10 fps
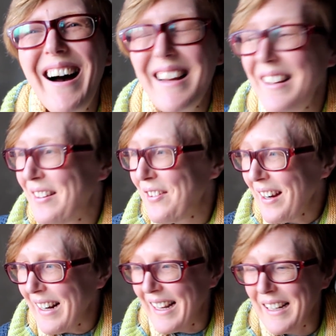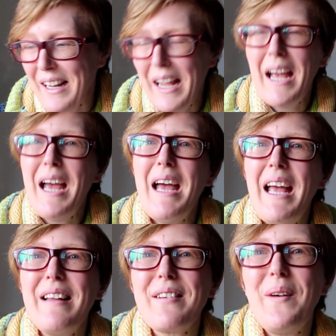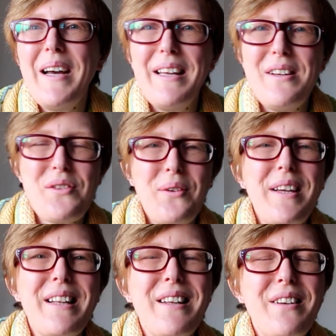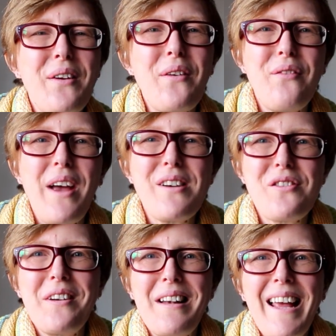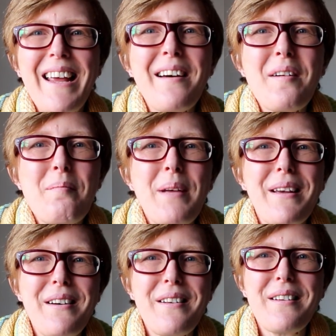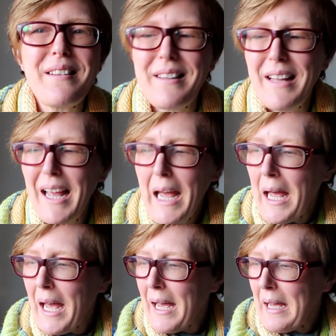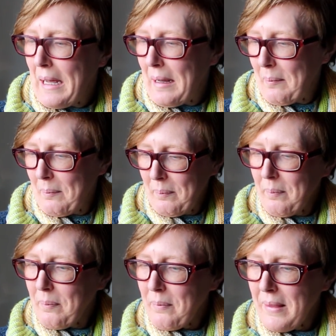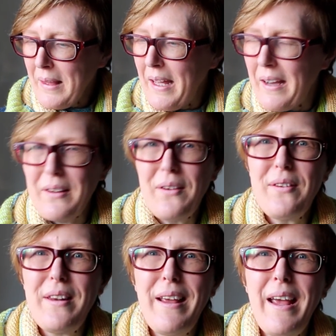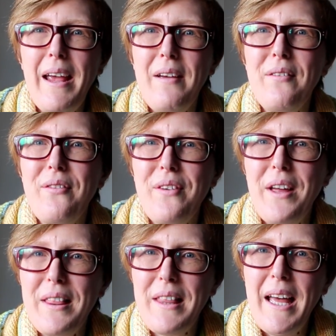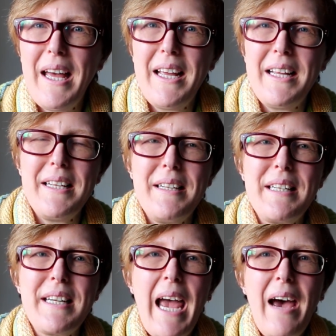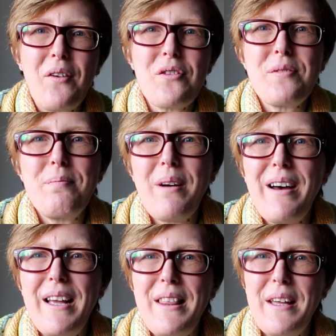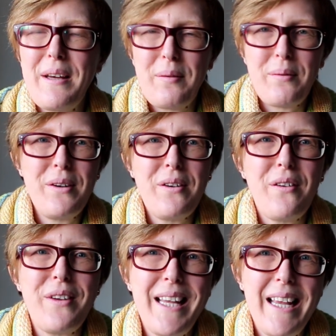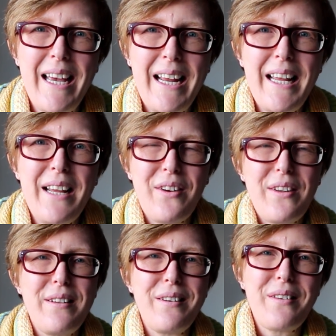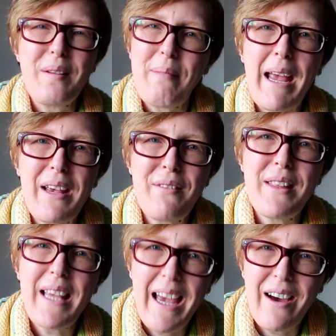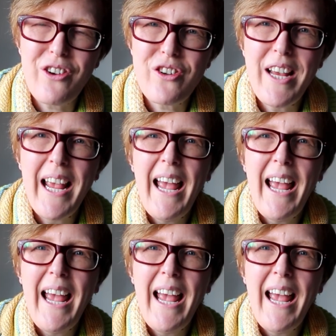he's struggling. He's quite enjoying the new factory layout because I used to have a couch by the window here, and he could sit on the back of the couch